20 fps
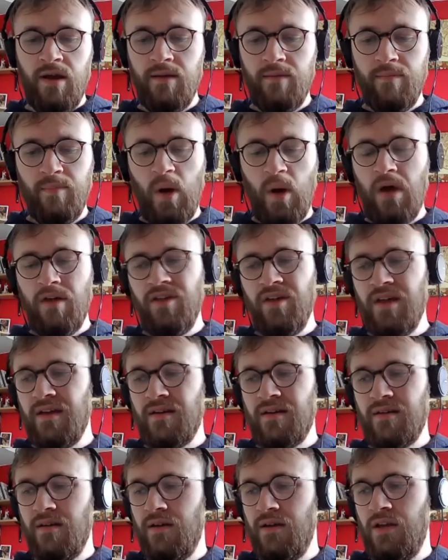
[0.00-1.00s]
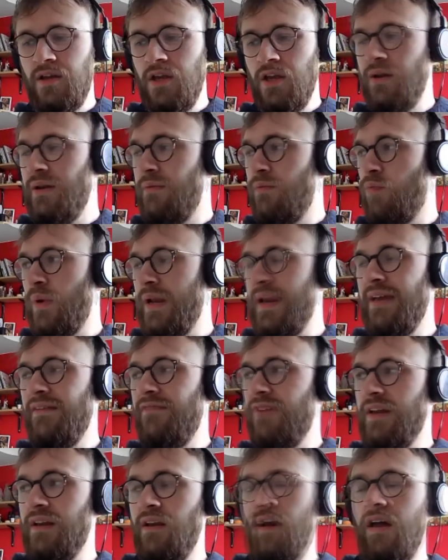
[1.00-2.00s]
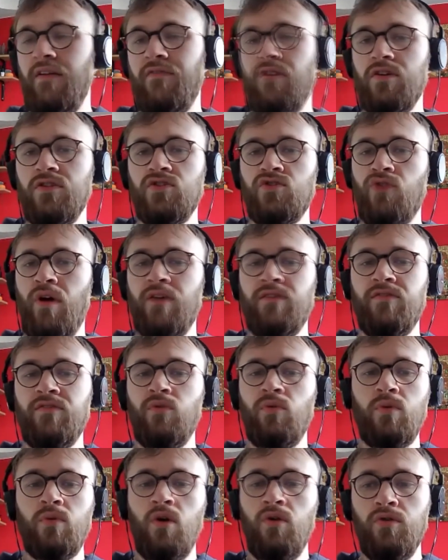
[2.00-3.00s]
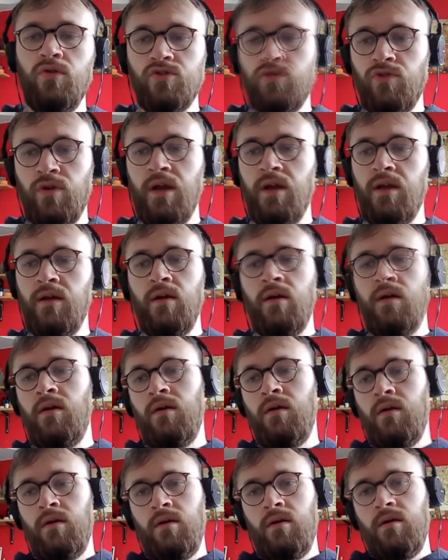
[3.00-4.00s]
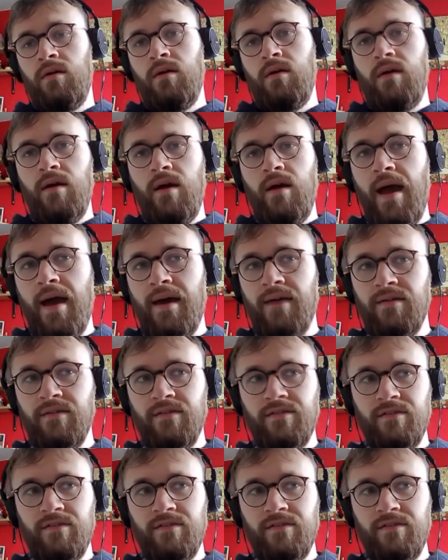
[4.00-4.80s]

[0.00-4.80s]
but I think we live in like a very stressful country, And